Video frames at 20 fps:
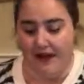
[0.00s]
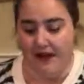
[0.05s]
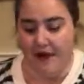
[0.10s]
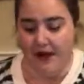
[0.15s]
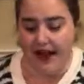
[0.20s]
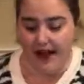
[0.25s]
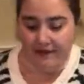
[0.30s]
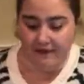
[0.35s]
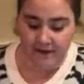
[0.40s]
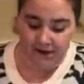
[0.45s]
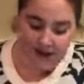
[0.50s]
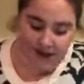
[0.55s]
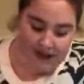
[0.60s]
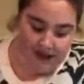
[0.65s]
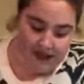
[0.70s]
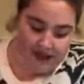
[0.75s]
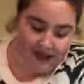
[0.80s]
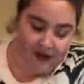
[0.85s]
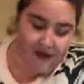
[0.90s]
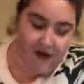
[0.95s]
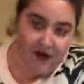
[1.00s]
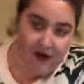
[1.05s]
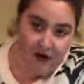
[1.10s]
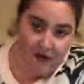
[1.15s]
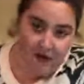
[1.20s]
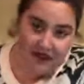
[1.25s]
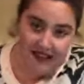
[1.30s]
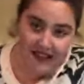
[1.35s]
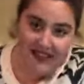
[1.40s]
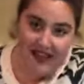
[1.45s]
Okay, so I'm gonna
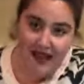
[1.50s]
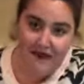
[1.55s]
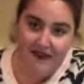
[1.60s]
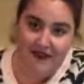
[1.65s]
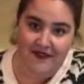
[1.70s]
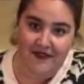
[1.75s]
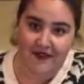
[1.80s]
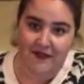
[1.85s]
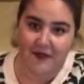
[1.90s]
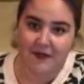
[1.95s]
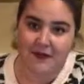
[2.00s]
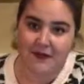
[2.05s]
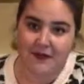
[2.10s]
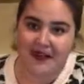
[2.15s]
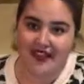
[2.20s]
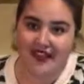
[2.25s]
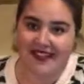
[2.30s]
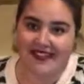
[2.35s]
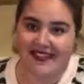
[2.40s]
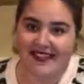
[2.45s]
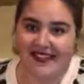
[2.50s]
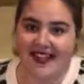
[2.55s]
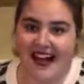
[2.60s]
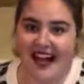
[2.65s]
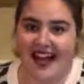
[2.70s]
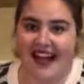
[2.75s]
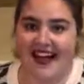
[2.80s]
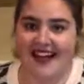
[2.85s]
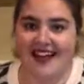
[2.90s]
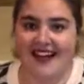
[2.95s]
open this up and give everyone a peek
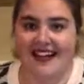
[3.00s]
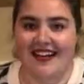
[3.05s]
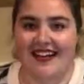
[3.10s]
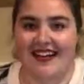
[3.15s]
inside.